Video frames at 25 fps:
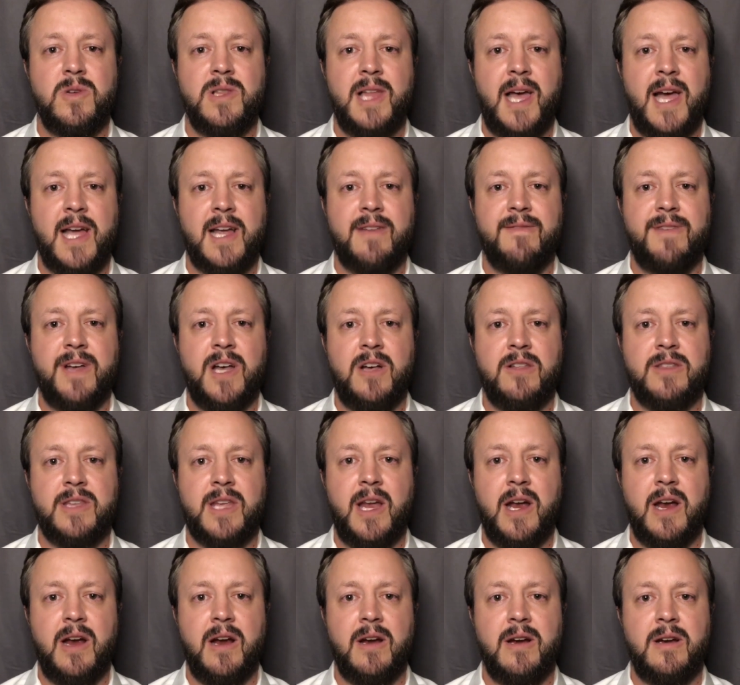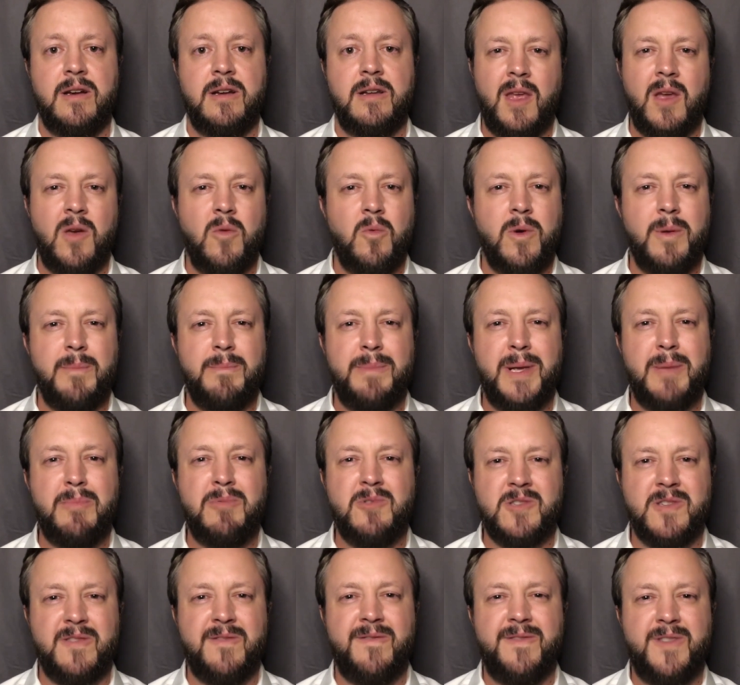a lack of health care, when
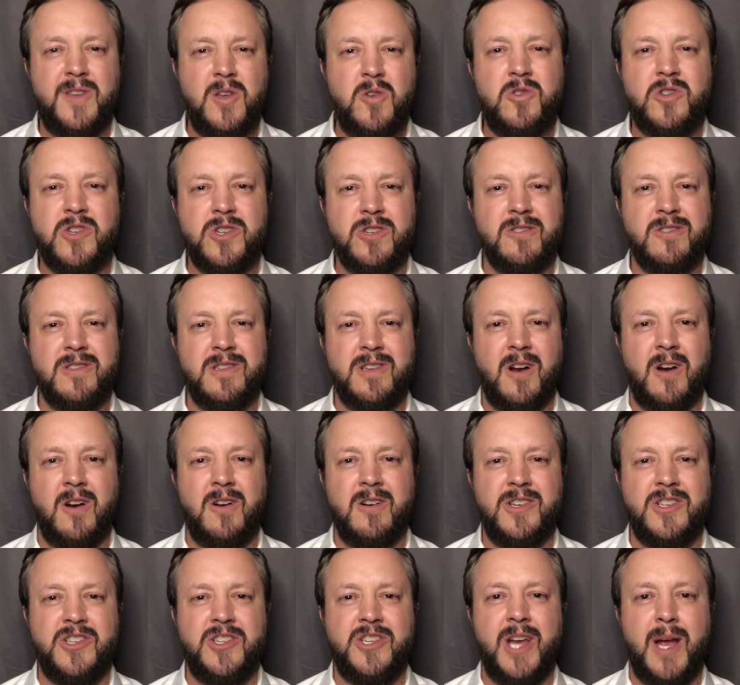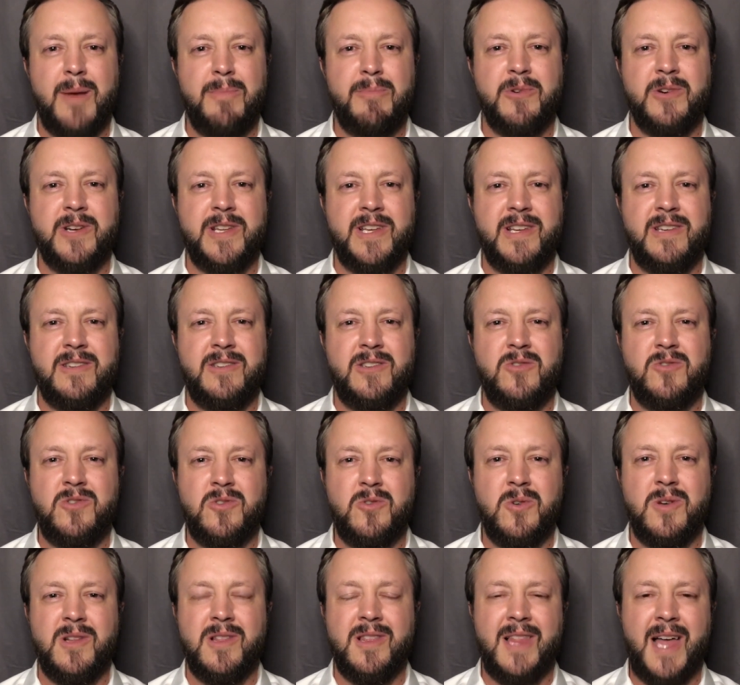people's futures are in jeopardy due
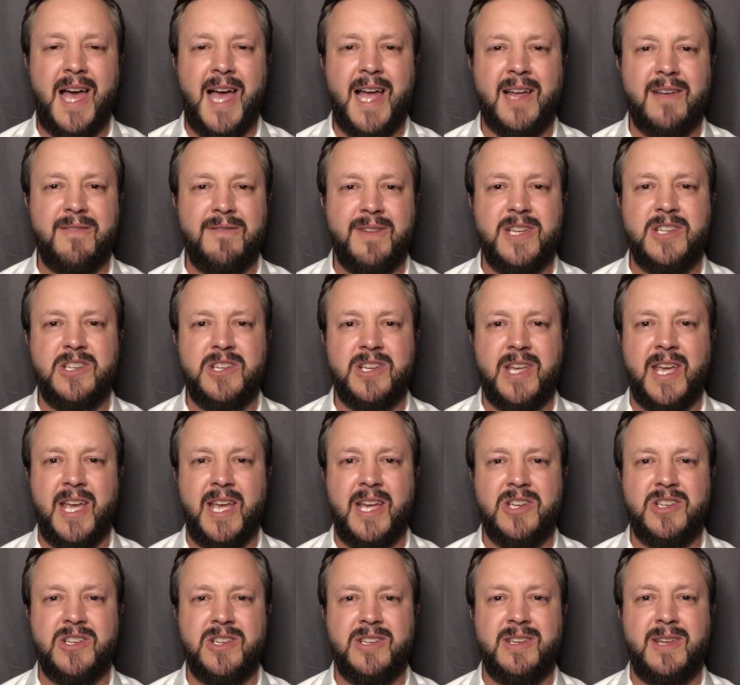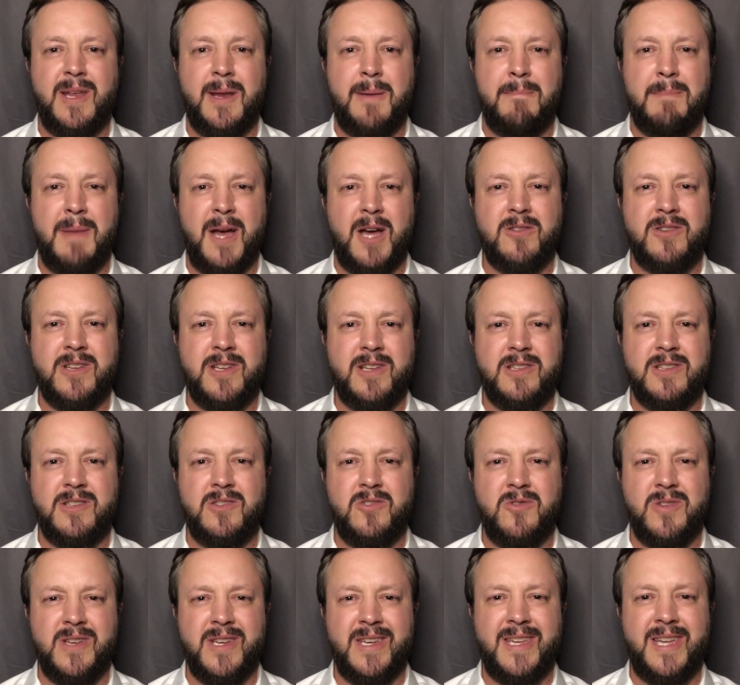to a lack of education and mounting
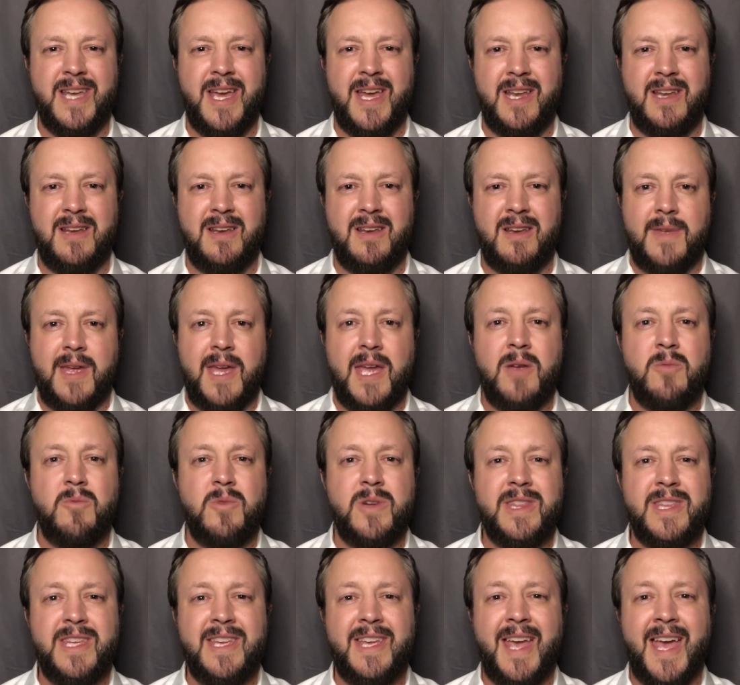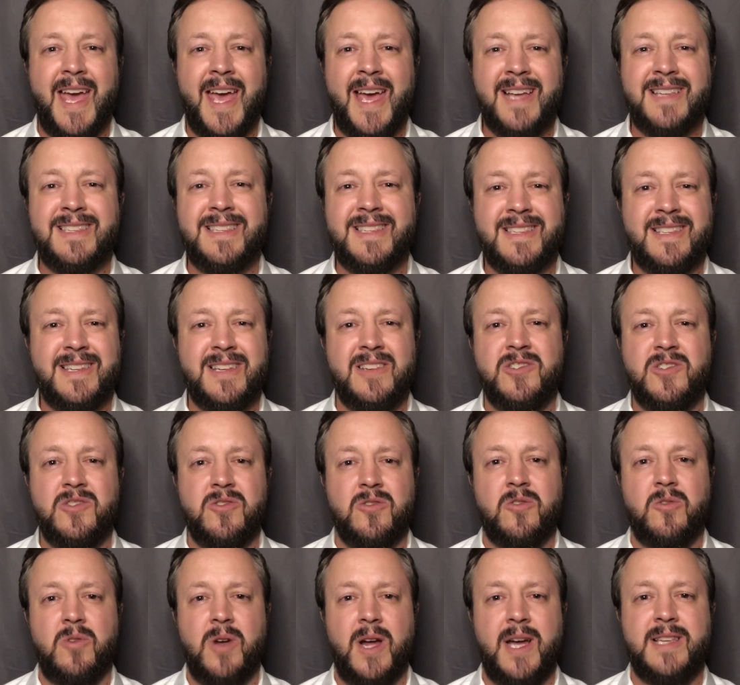student debt, and when the existential
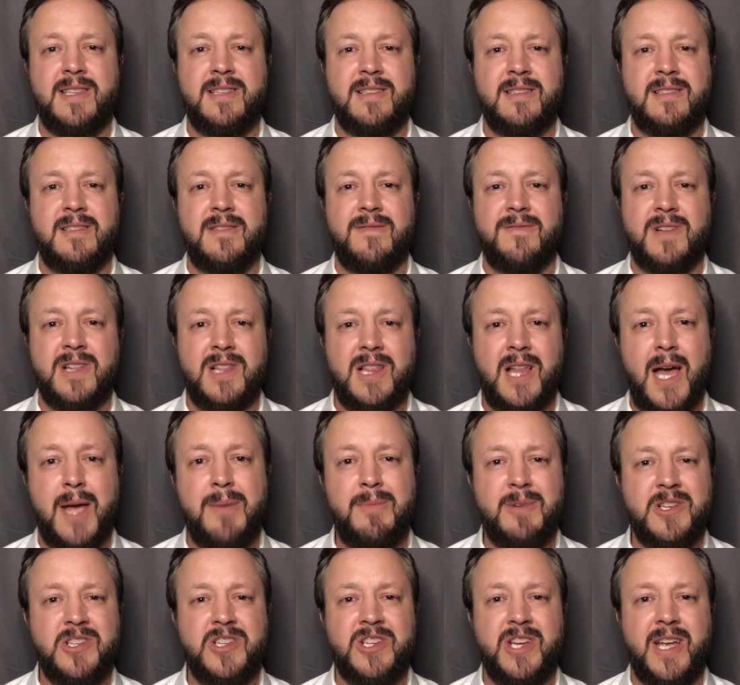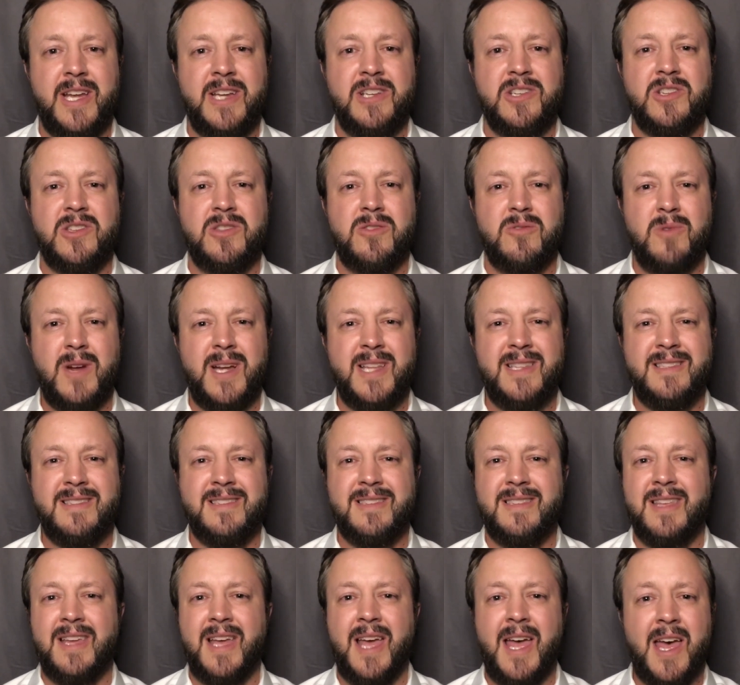crisis of climate change threatens
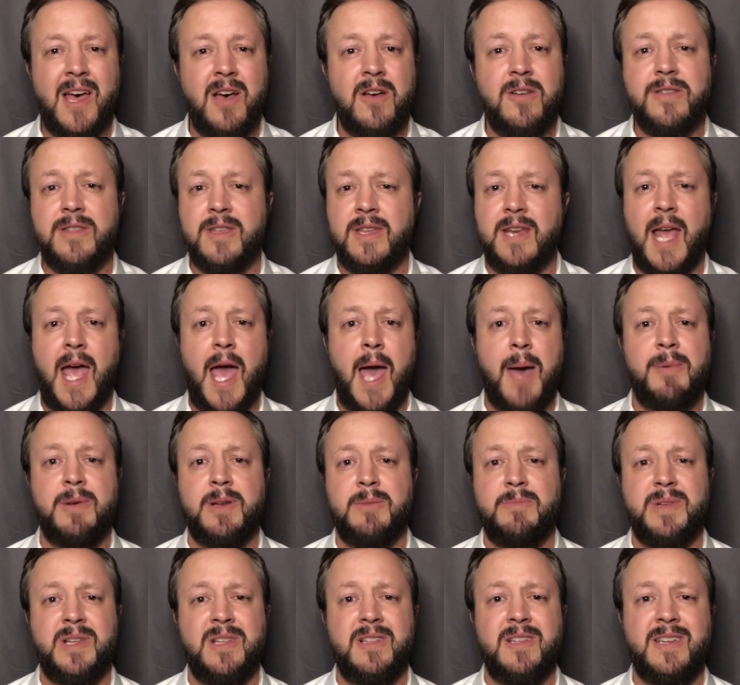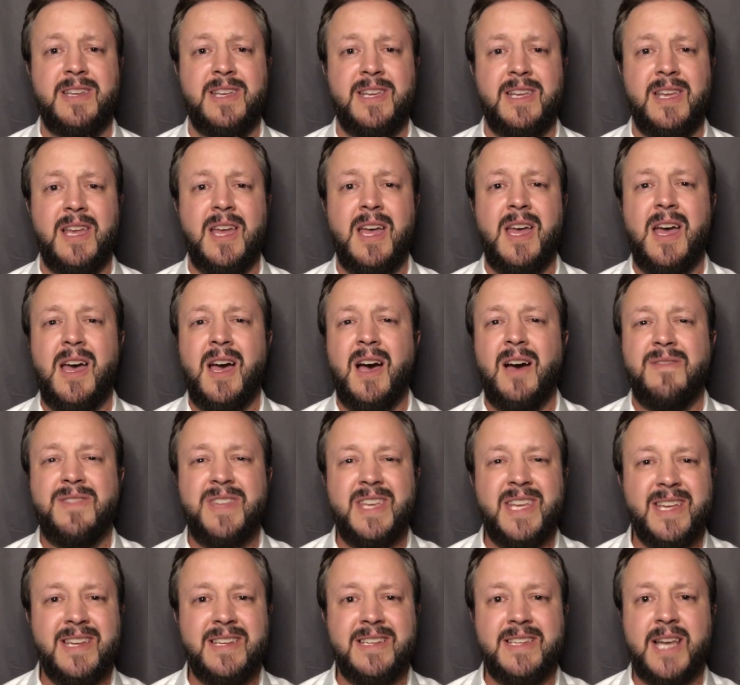the health and habitability of
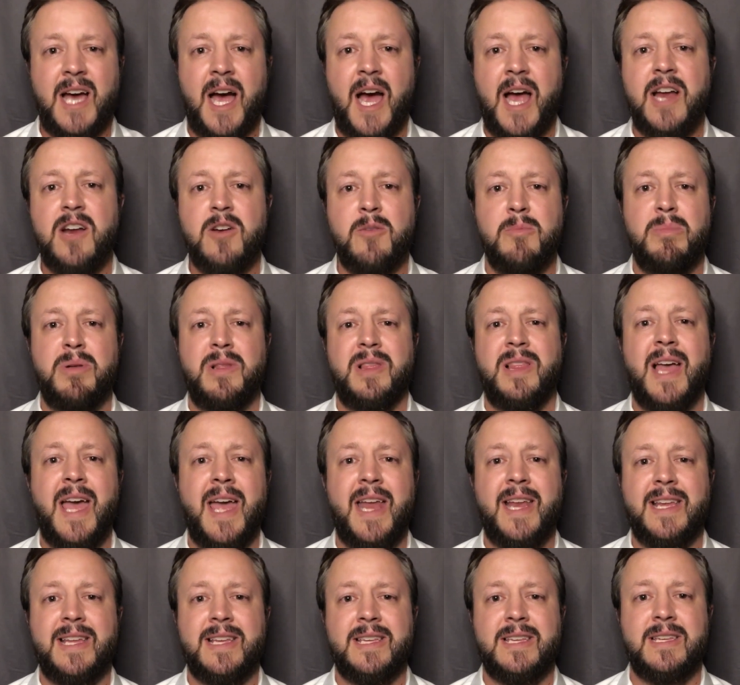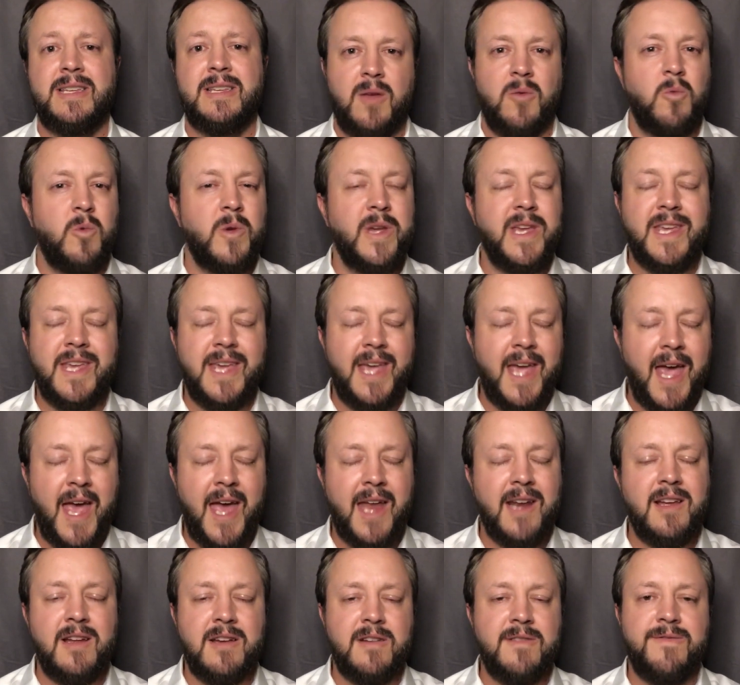the entire planet, we
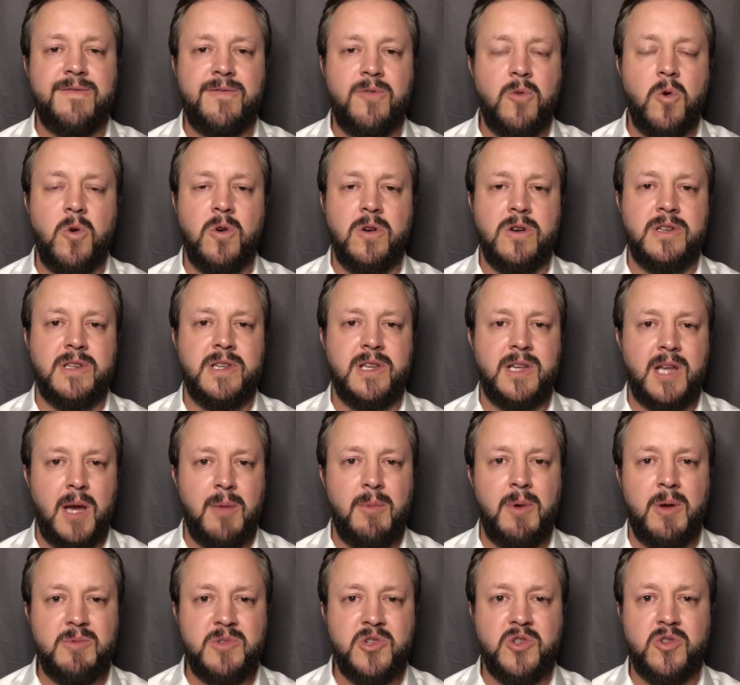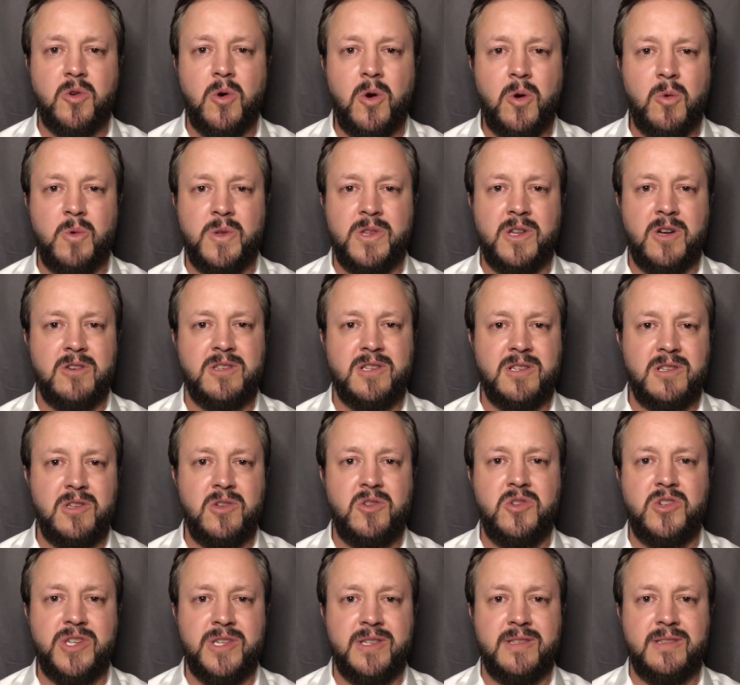cannot afford to come up short with our
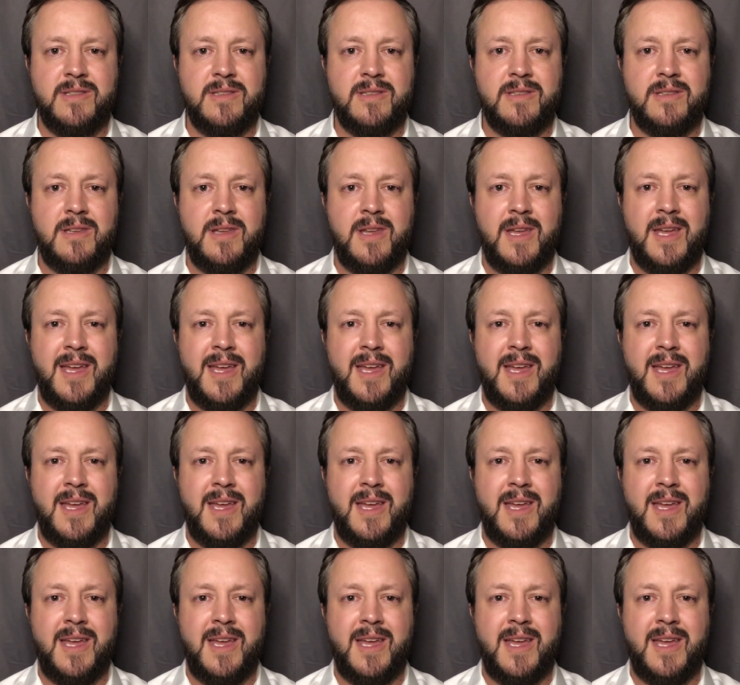solutions.